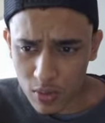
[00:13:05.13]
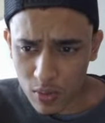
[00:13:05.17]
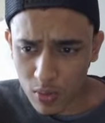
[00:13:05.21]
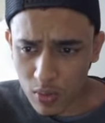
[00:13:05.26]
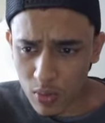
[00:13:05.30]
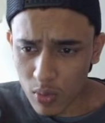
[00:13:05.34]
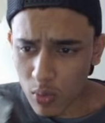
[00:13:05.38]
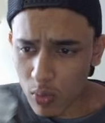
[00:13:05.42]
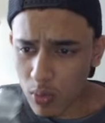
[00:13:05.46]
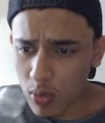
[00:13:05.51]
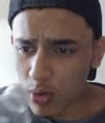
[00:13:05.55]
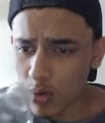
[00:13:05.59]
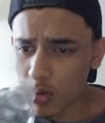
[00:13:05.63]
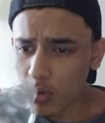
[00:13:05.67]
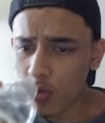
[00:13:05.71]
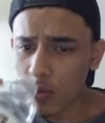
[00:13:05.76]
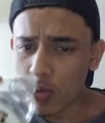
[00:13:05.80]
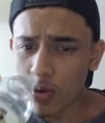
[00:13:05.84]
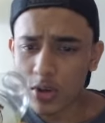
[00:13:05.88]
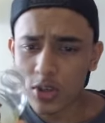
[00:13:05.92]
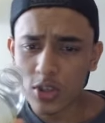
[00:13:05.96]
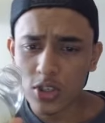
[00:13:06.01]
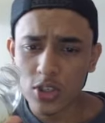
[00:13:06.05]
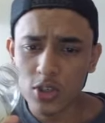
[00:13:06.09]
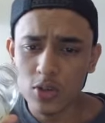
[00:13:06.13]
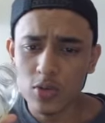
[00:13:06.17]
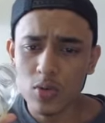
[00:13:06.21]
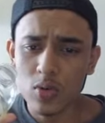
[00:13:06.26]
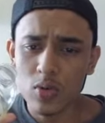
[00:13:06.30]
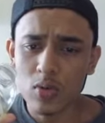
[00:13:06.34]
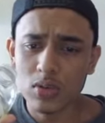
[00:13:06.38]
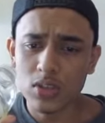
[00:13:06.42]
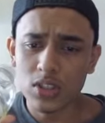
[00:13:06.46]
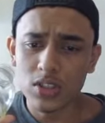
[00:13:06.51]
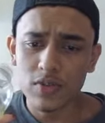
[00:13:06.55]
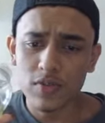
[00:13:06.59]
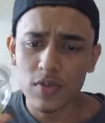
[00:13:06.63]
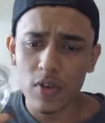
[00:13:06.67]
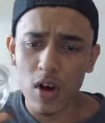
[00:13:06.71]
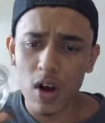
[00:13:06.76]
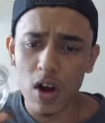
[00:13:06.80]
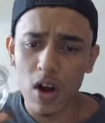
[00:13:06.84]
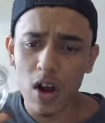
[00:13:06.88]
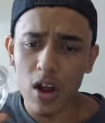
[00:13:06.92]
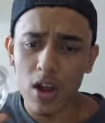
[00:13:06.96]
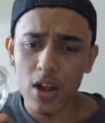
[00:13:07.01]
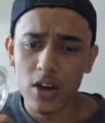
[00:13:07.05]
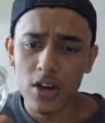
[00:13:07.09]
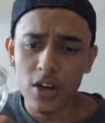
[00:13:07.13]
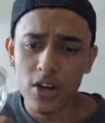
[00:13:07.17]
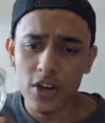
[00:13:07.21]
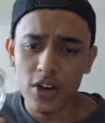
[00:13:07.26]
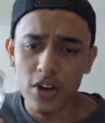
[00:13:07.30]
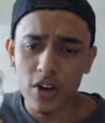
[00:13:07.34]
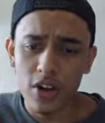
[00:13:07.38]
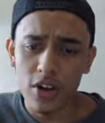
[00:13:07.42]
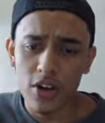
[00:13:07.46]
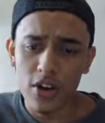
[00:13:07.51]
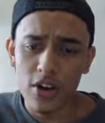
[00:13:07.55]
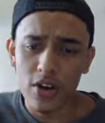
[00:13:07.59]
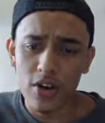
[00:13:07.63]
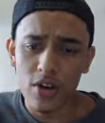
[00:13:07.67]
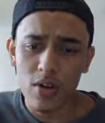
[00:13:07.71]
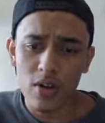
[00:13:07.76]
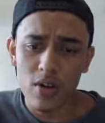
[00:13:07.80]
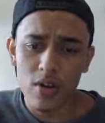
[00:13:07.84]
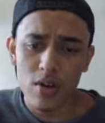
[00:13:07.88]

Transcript: World War II was fought, none